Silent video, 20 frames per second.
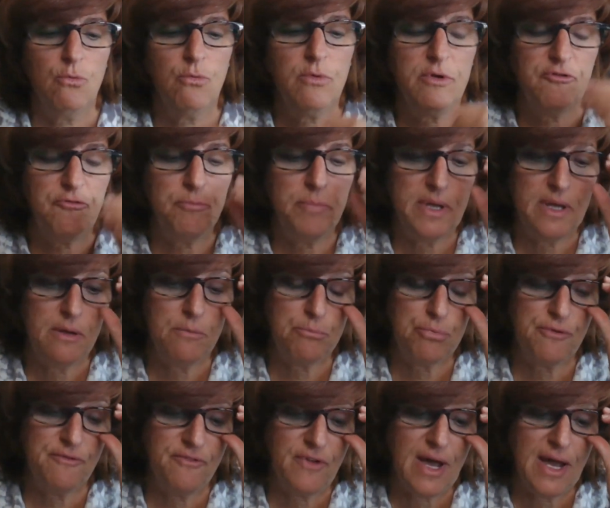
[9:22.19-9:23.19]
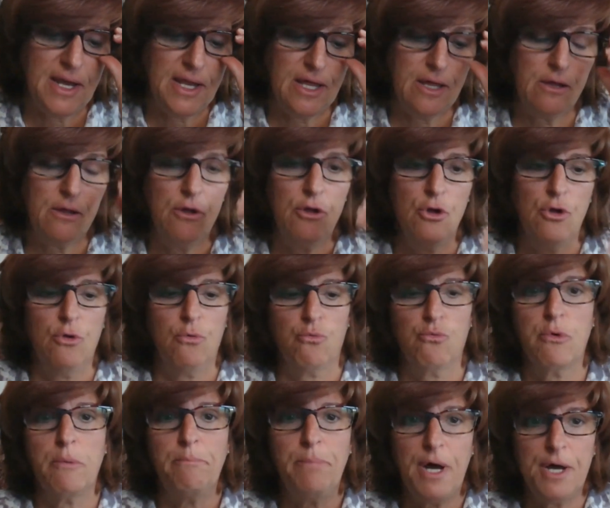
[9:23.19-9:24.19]
we've been providing
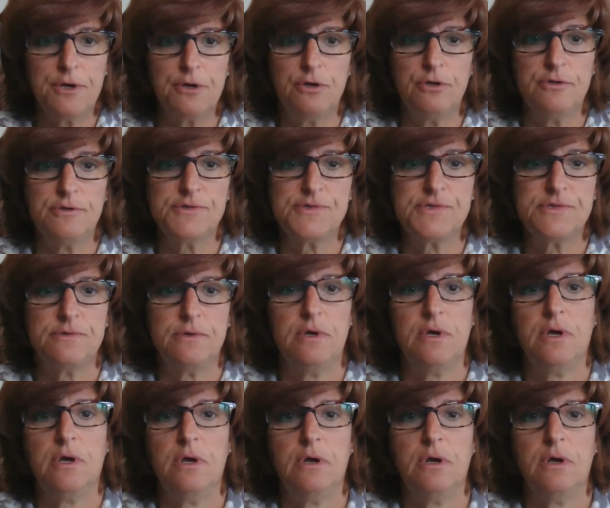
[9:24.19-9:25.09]
rebuttals,